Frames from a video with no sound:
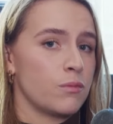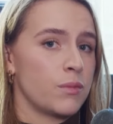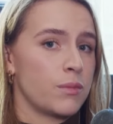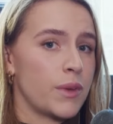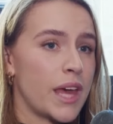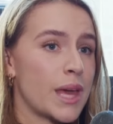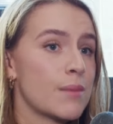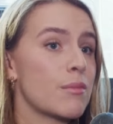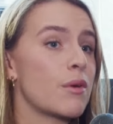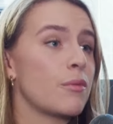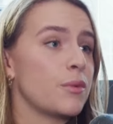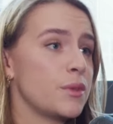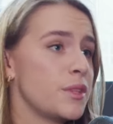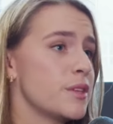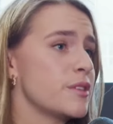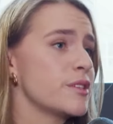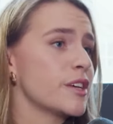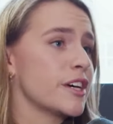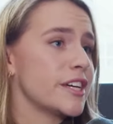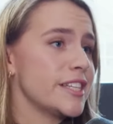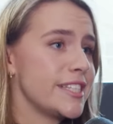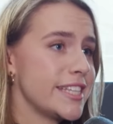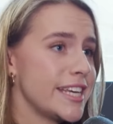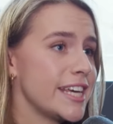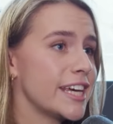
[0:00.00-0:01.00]
came up with this
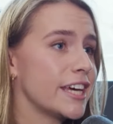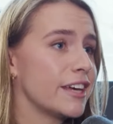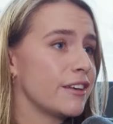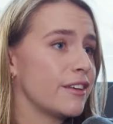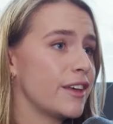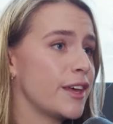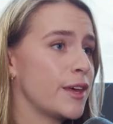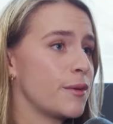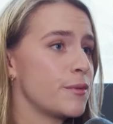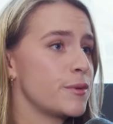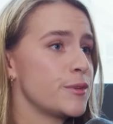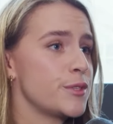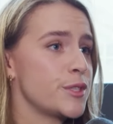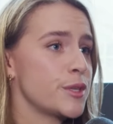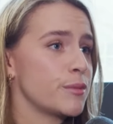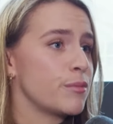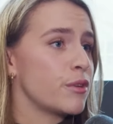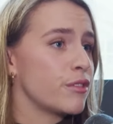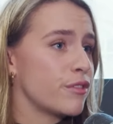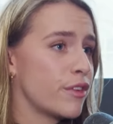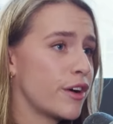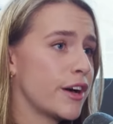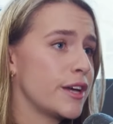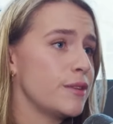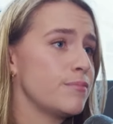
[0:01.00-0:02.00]
idea, it was to
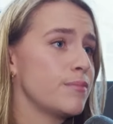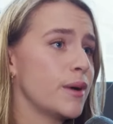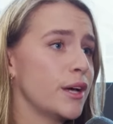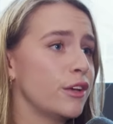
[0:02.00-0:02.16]
provide